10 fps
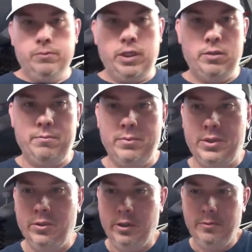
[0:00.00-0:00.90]
Yeah,
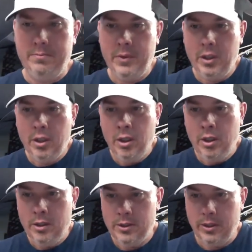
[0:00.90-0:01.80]
still good.
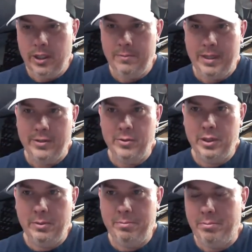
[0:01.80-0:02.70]
So yeah, by
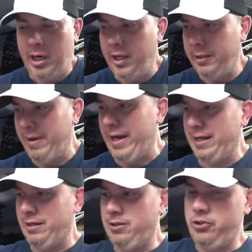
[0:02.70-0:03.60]
doing the poly
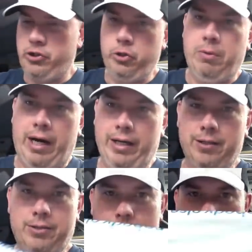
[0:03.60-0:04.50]
bagging the shoe
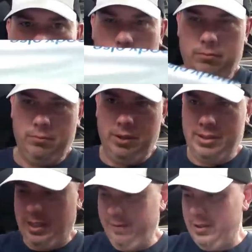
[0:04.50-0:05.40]
box, it
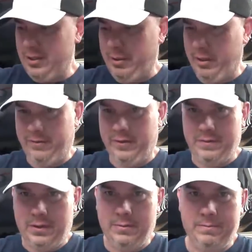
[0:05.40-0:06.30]
saved us
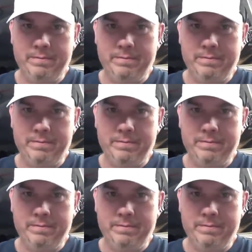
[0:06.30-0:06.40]
$1.50.